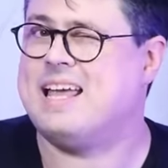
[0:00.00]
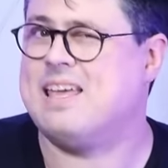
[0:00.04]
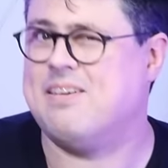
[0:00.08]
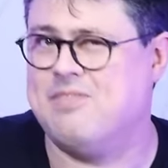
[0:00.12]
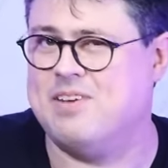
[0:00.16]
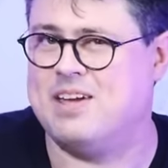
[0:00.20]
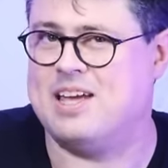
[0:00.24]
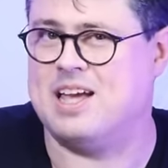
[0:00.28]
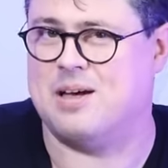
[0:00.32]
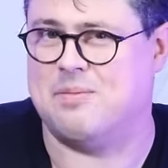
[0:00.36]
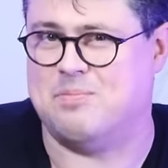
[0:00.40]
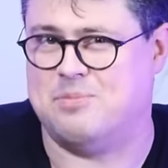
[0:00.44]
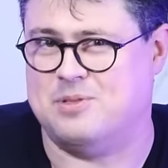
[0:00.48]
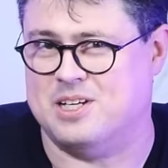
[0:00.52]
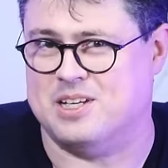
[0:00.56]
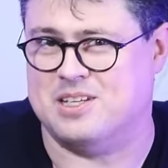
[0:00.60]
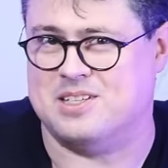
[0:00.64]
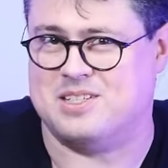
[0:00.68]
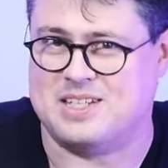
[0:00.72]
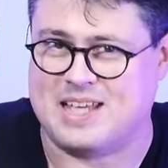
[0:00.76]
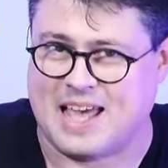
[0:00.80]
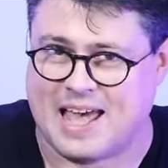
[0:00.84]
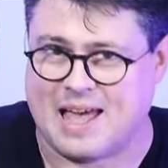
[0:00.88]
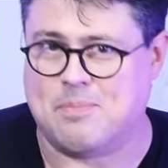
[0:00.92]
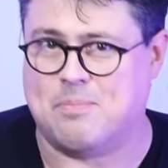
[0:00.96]
giving up
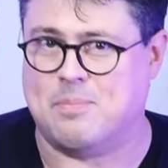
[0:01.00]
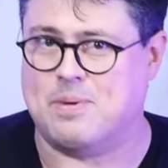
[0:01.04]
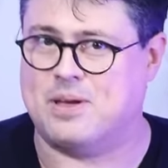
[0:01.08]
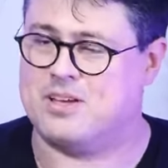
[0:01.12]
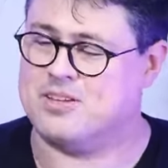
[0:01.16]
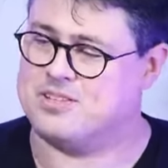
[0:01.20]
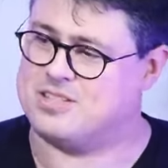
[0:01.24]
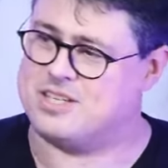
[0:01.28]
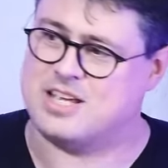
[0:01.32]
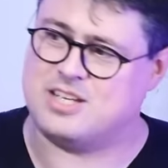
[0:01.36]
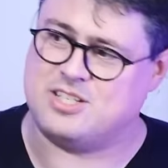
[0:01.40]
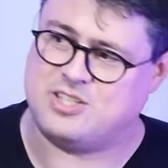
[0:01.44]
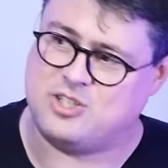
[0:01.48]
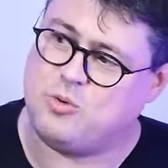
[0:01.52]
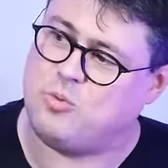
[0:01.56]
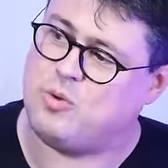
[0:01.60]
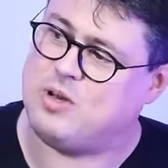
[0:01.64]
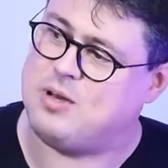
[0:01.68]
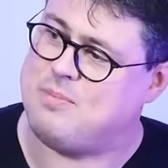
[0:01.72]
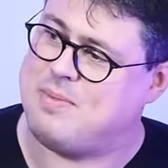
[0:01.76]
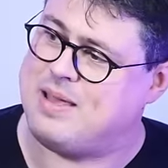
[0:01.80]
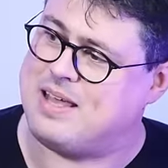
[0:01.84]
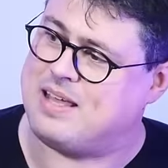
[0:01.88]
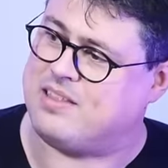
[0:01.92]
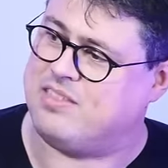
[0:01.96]
just yet, because I do want
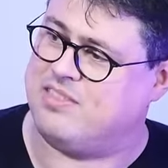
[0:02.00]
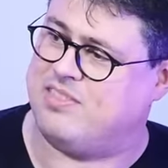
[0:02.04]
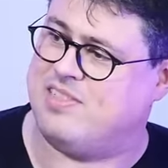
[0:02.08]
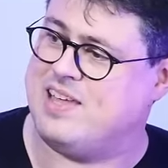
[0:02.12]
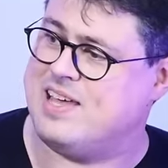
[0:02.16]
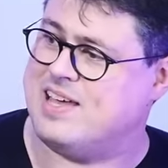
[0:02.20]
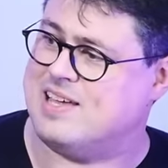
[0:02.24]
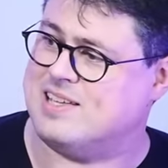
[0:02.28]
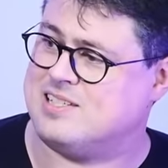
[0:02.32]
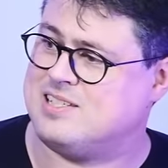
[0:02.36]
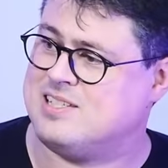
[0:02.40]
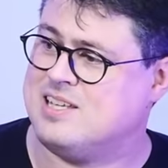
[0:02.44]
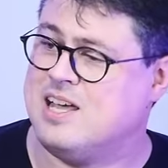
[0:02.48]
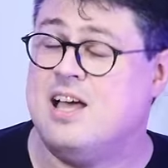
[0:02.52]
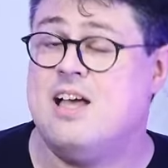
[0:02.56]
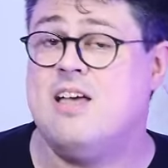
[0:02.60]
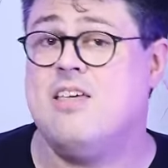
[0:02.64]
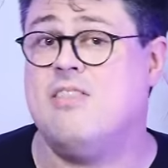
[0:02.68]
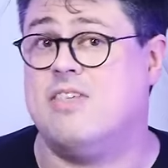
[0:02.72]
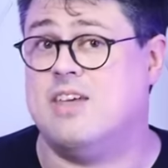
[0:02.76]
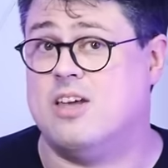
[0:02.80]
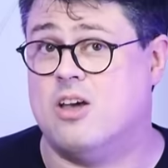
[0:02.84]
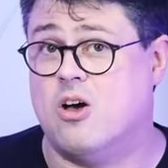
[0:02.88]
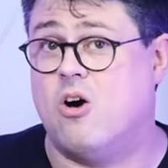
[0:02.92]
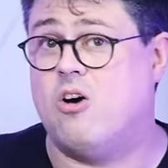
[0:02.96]
to make this
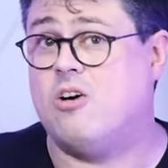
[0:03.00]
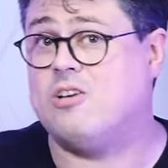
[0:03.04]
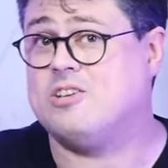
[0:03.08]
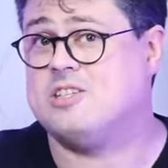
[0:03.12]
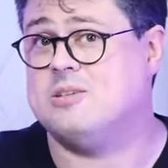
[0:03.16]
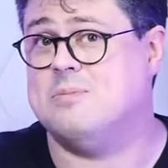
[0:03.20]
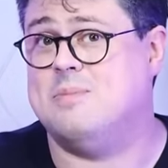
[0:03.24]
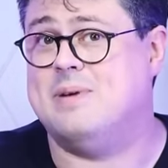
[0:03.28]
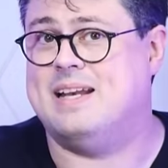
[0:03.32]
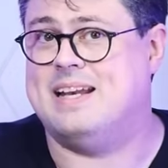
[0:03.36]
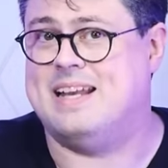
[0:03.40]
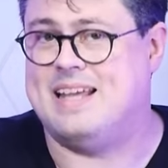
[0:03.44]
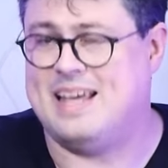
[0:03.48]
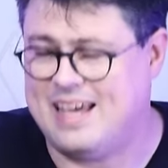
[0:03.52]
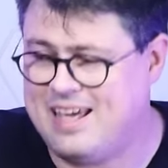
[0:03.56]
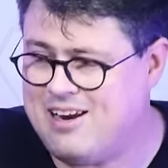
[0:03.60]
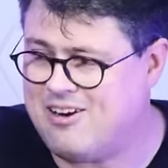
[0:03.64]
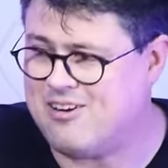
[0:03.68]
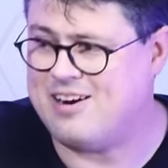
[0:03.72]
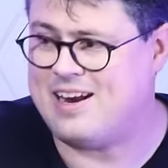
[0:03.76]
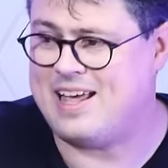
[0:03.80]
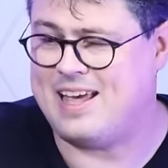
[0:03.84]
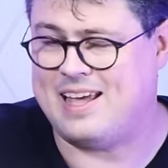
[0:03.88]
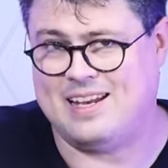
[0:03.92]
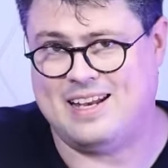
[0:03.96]
the ultimate
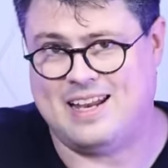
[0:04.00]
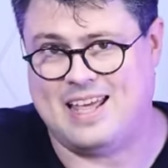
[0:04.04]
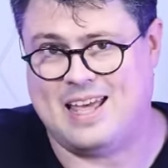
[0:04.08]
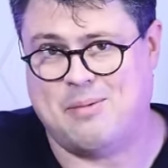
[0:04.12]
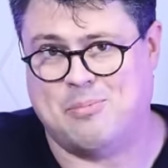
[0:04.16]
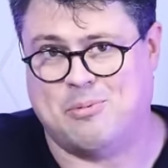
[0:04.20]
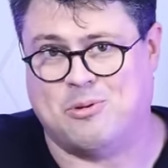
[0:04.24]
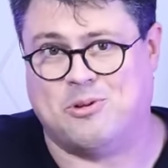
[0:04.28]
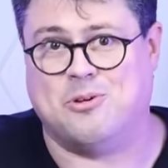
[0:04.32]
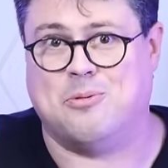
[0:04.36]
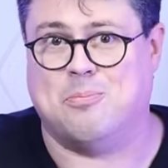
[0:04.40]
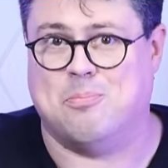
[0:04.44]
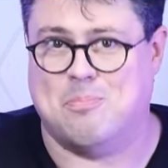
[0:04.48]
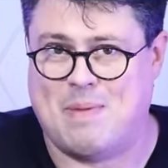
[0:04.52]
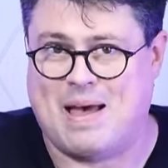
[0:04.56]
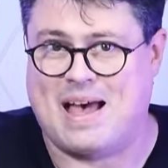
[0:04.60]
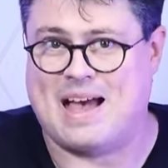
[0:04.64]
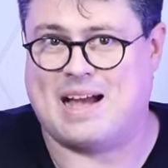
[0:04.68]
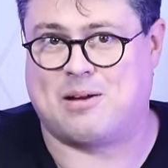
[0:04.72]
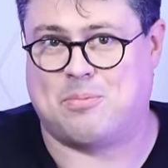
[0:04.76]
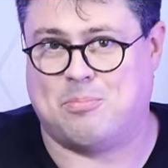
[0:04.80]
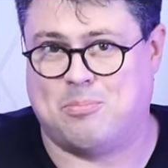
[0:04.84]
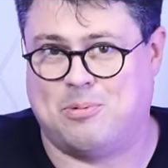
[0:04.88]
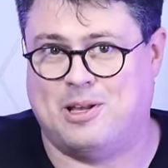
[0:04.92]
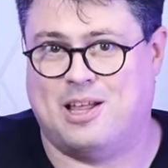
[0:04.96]
internet-enabled
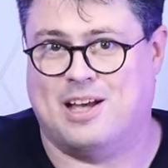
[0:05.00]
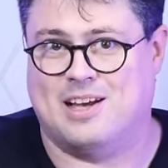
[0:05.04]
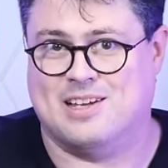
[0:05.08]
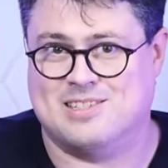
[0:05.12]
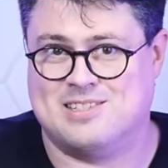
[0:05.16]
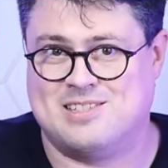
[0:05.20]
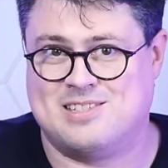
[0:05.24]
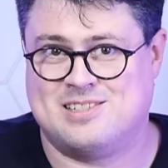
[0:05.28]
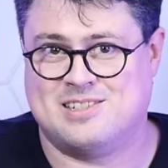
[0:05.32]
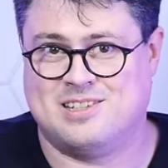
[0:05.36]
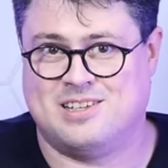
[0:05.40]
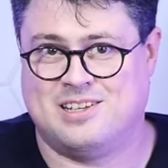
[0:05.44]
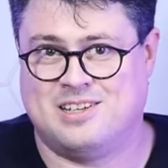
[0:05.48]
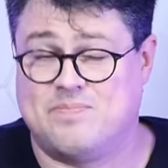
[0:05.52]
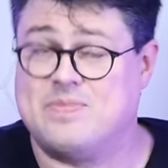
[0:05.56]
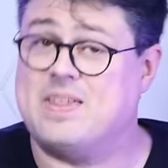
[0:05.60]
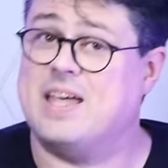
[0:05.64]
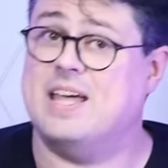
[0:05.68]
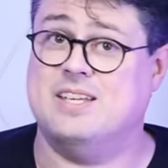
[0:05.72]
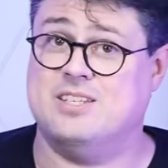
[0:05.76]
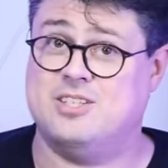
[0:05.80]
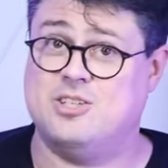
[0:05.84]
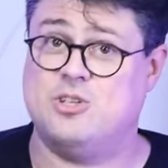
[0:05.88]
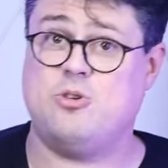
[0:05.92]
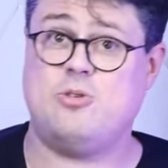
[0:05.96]
Mac Plus.
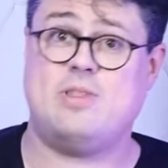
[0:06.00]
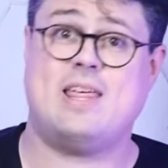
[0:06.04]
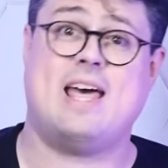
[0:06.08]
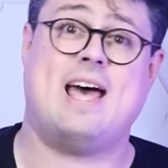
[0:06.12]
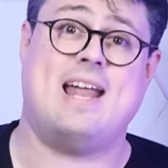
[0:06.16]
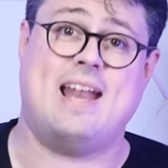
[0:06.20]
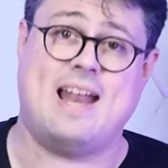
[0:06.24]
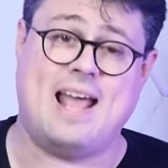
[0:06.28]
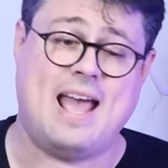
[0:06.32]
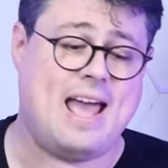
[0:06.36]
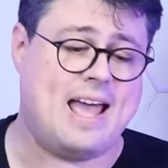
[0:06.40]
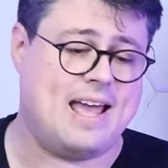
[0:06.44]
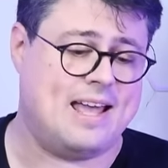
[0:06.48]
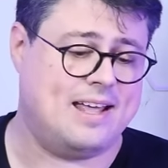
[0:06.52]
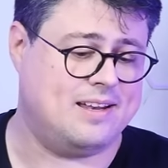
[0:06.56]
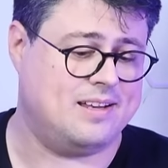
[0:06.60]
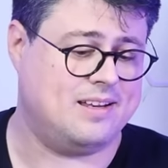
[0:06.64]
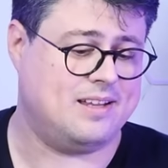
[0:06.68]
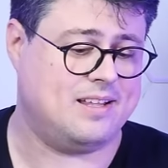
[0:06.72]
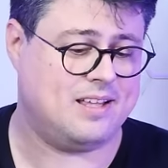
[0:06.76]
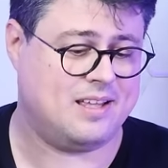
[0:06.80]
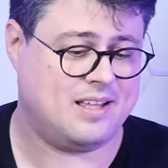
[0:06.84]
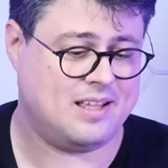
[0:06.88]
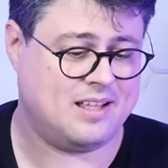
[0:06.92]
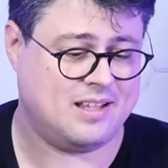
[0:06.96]
And to that
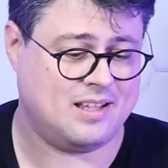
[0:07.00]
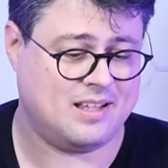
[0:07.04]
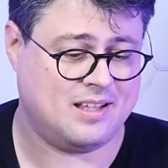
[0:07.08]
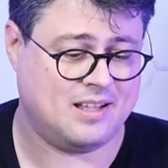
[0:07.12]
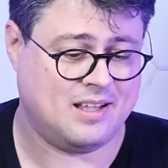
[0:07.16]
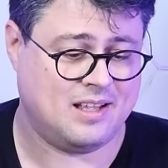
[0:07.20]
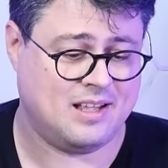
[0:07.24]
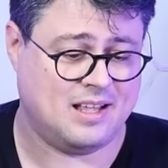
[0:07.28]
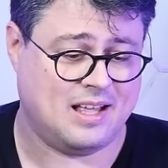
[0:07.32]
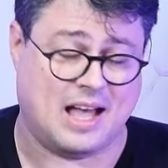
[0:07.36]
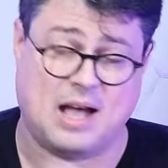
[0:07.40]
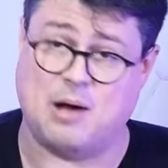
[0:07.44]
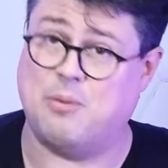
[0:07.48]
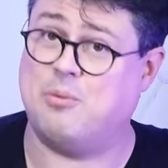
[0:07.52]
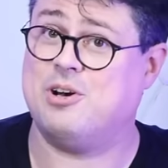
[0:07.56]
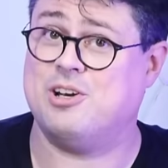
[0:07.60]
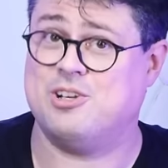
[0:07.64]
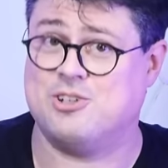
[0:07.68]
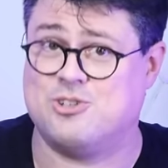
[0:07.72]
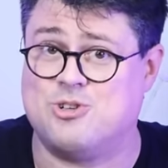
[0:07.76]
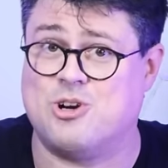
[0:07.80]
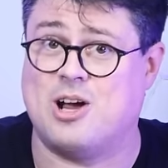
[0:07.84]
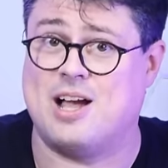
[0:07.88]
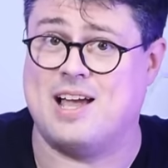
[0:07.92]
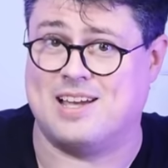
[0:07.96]
end, I want to
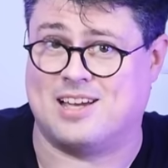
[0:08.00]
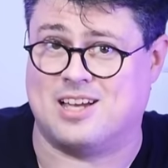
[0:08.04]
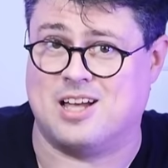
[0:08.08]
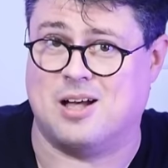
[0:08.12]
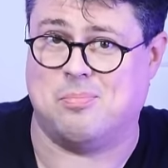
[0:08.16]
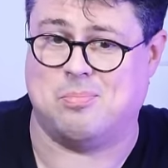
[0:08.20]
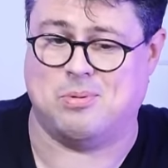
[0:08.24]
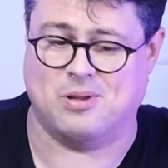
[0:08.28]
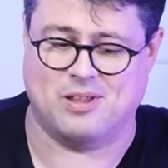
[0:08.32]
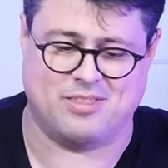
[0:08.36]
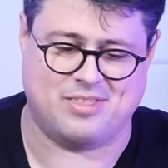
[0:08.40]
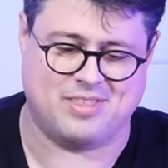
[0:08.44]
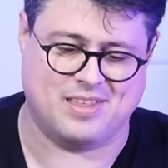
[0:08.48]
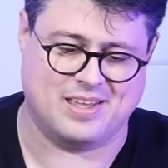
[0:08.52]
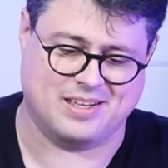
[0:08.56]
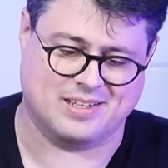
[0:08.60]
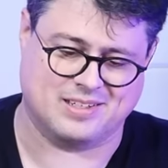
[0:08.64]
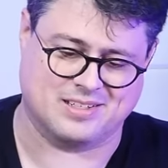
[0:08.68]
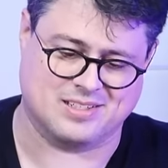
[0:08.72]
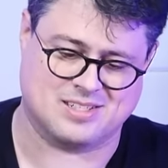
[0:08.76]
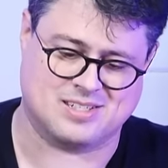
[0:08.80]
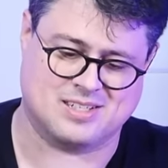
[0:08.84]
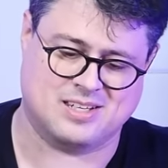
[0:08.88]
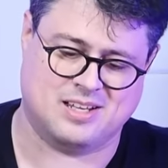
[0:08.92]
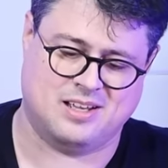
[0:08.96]
try a couple of
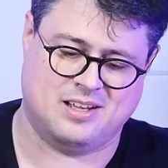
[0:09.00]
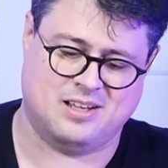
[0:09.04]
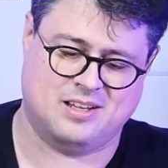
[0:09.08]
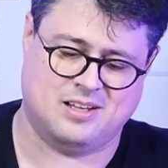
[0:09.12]
things.